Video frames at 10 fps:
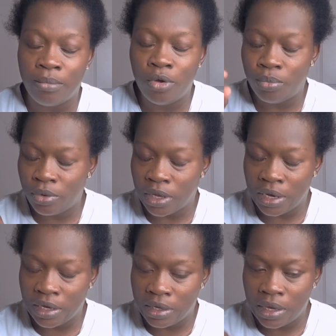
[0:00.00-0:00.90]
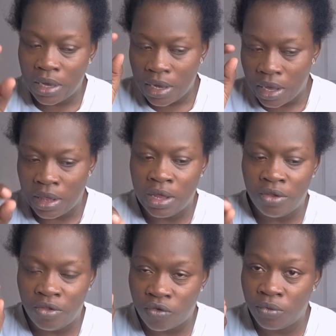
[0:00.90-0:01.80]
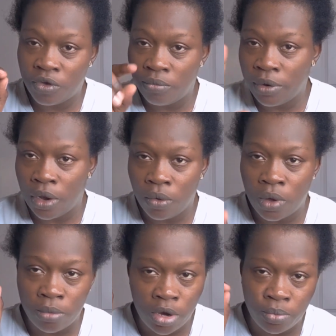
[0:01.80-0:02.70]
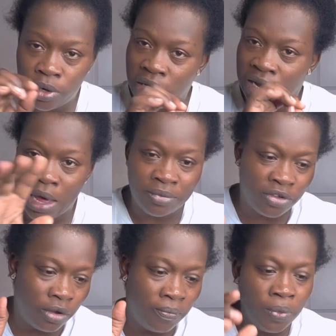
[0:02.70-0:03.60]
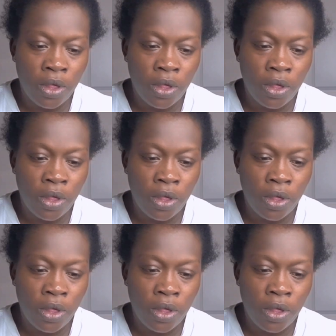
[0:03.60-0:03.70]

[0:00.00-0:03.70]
I'm going to put the link in the description below. I'm going to put in the caption.